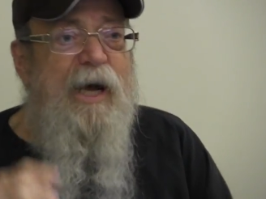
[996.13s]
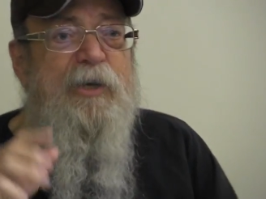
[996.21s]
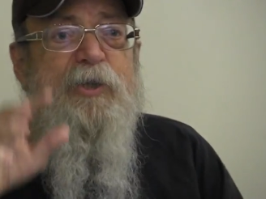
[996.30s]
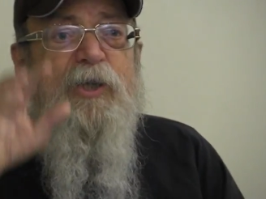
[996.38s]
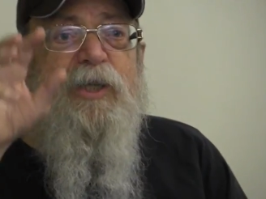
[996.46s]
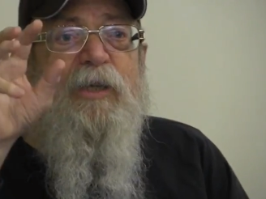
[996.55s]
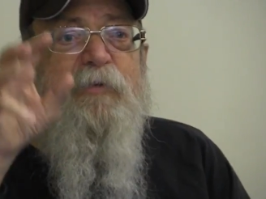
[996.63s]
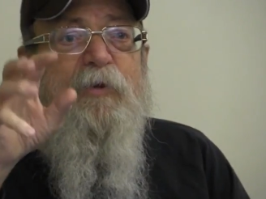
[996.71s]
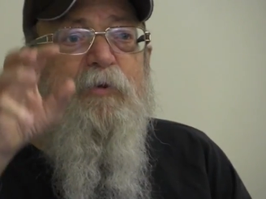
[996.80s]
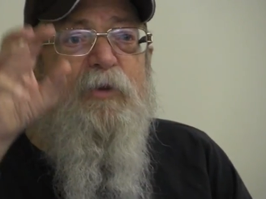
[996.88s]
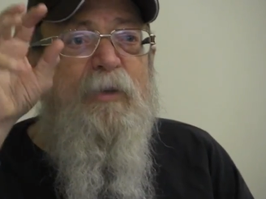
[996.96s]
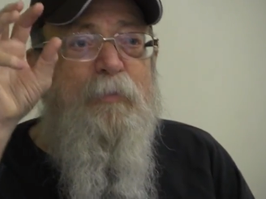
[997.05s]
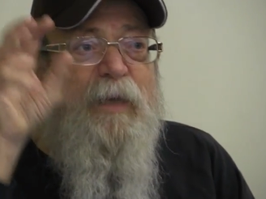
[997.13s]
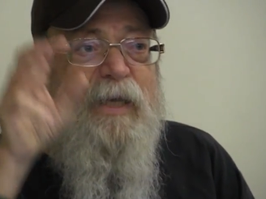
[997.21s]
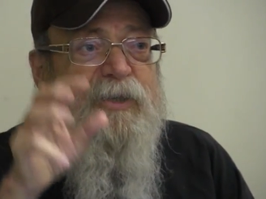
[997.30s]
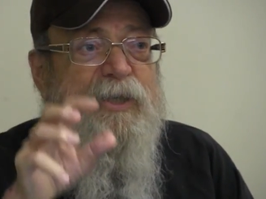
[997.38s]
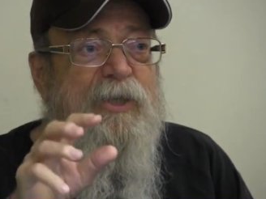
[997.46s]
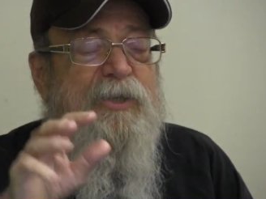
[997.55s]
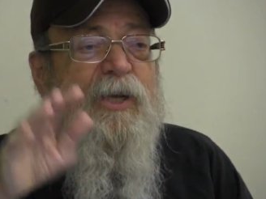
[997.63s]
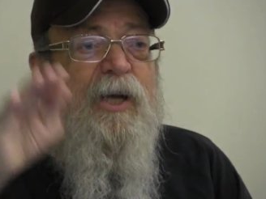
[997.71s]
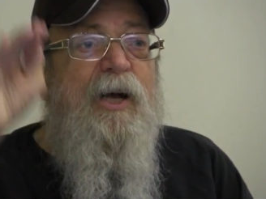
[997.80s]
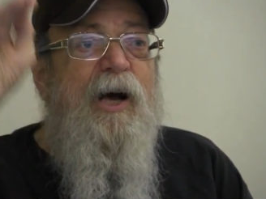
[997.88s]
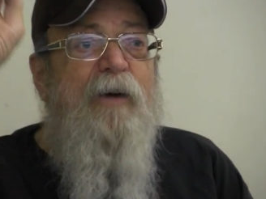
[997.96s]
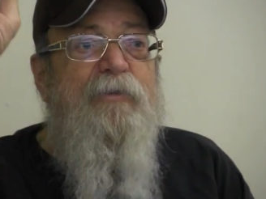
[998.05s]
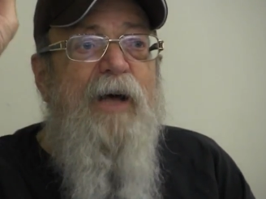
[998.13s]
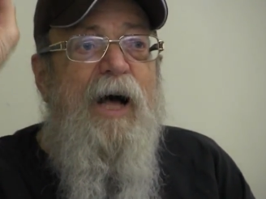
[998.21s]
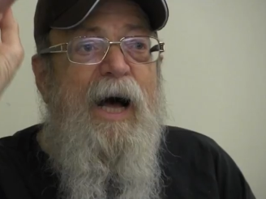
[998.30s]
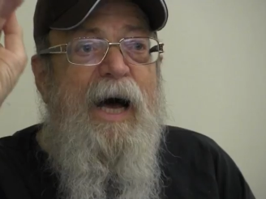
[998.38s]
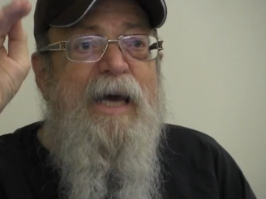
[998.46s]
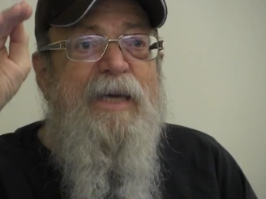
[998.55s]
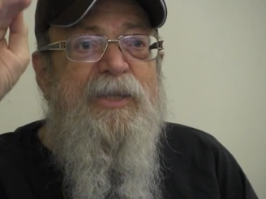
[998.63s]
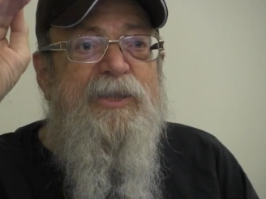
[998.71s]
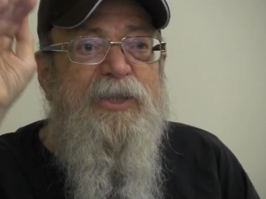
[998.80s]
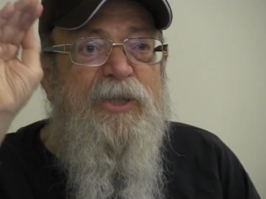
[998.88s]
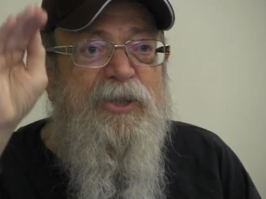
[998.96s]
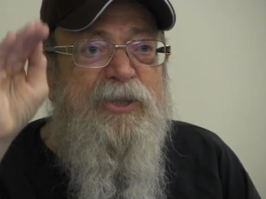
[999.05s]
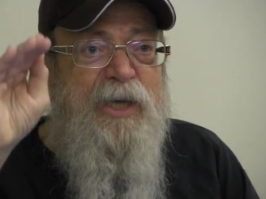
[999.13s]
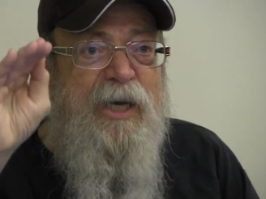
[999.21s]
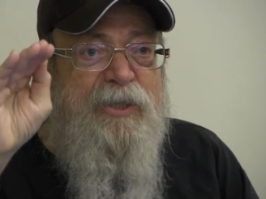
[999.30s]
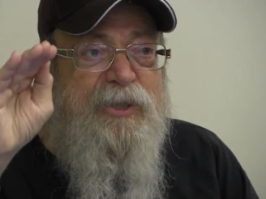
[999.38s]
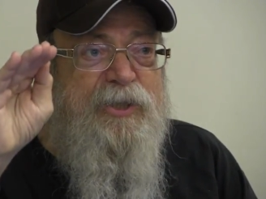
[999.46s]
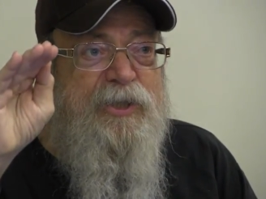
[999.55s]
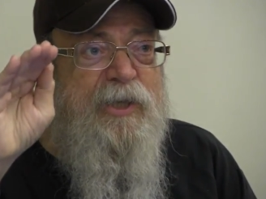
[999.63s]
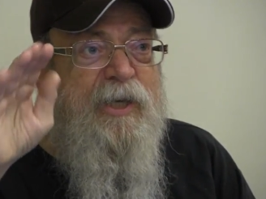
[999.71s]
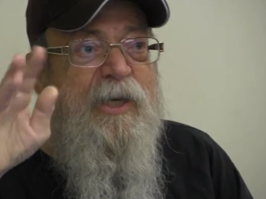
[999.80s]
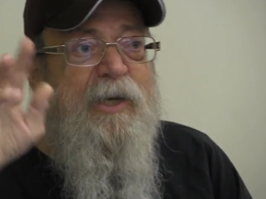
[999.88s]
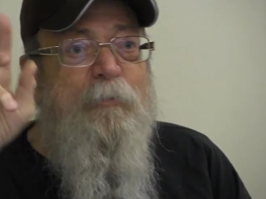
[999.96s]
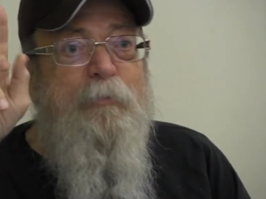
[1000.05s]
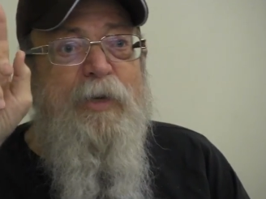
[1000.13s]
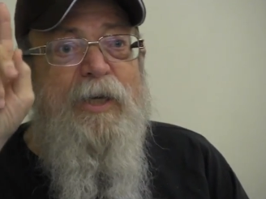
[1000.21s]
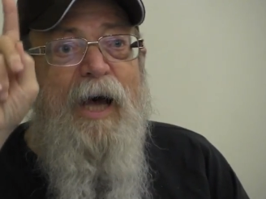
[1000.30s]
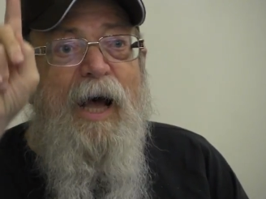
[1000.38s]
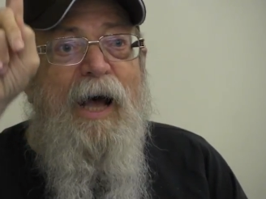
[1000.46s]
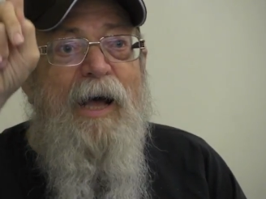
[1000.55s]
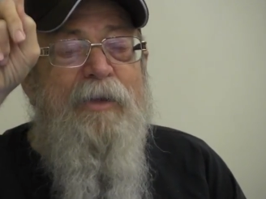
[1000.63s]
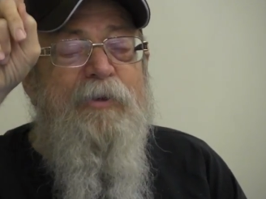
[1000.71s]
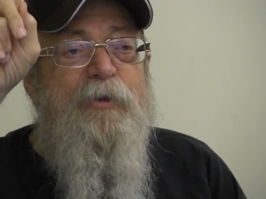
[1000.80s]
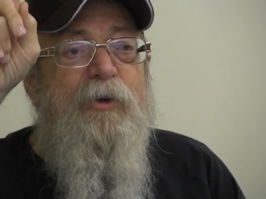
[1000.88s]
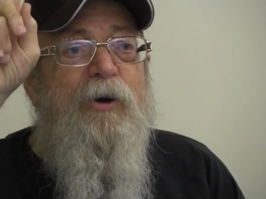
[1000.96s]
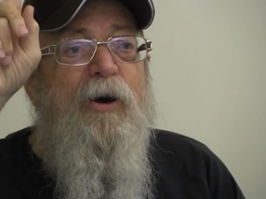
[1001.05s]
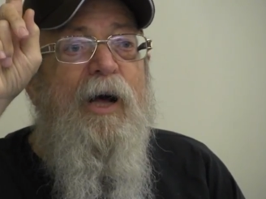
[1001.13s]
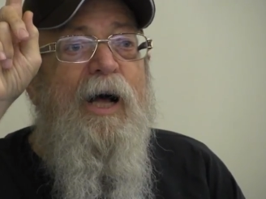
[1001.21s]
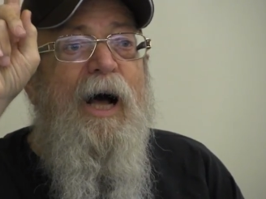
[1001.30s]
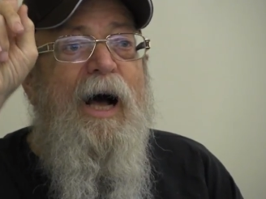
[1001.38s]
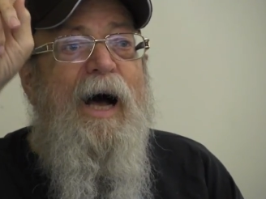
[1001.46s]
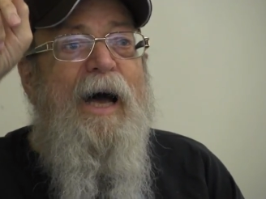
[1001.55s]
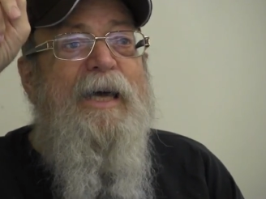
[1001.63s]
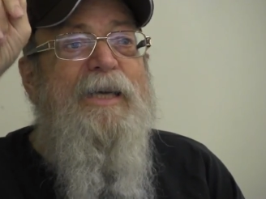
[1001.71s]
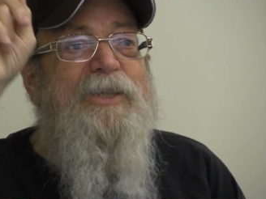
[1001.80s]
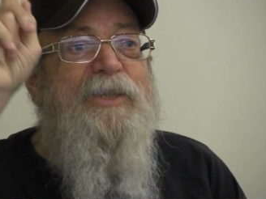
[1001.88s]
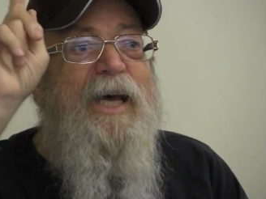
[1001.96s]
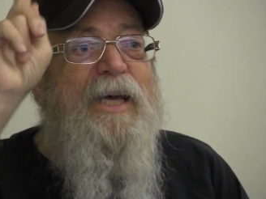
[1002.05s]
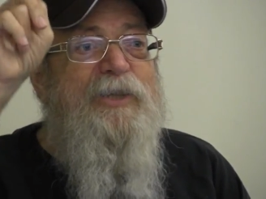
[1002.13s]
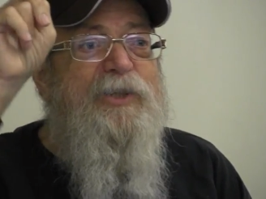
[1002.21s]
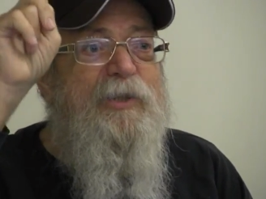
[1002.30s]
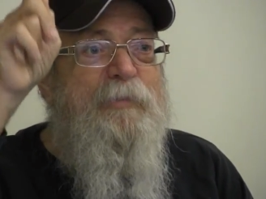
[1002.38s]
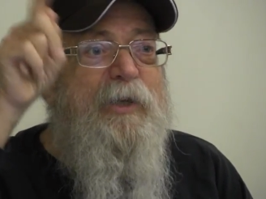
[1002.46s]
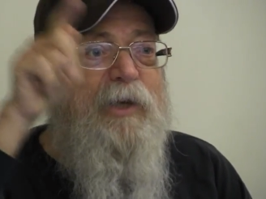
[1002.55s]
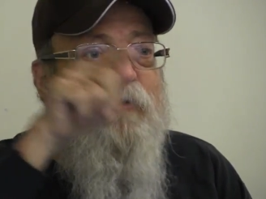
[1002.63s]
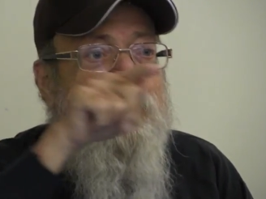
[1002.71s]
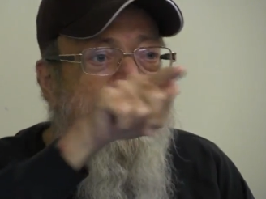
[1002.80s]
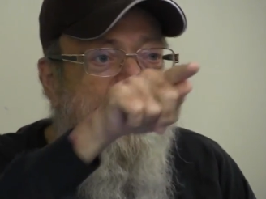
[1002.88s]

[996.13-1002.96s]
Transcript: God should give you the blessings of the highest success beyond your highest estimate of